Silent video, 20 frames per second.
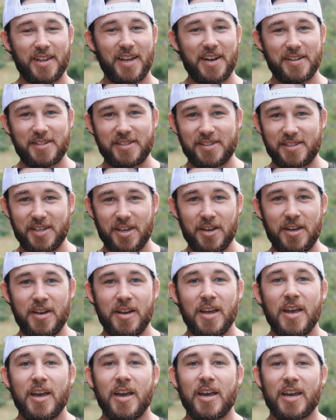let it
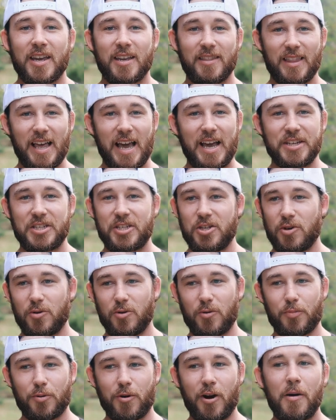sit, can last
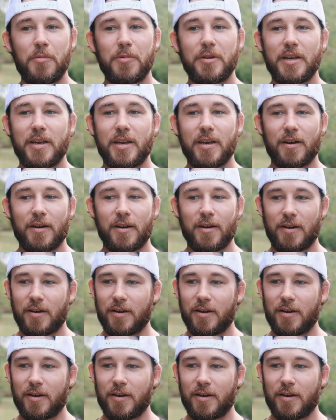you probably,